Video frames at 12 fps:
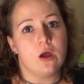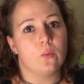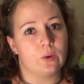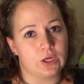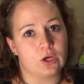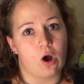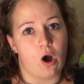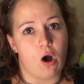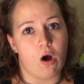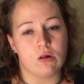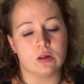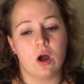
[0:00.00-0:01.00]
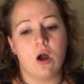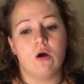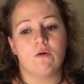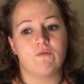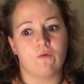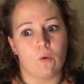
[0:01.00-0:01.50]
When a call
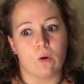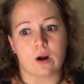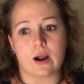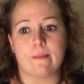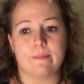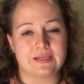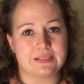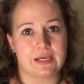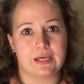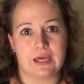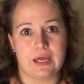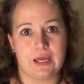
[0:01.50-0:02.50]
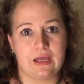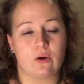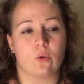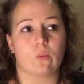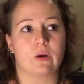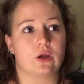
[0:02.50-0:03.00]
for a missing kid
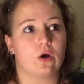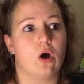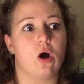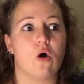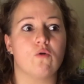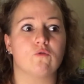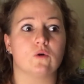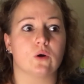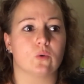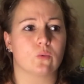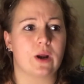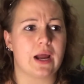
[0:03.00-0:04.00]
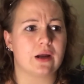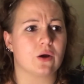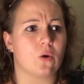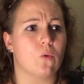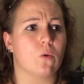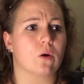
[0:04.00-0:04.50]
or when a call for a wreck
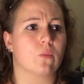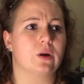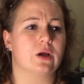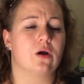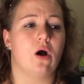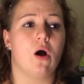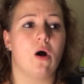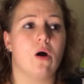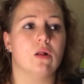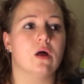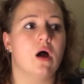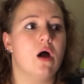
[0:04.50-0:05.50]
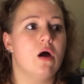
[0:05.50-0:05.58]
or when a call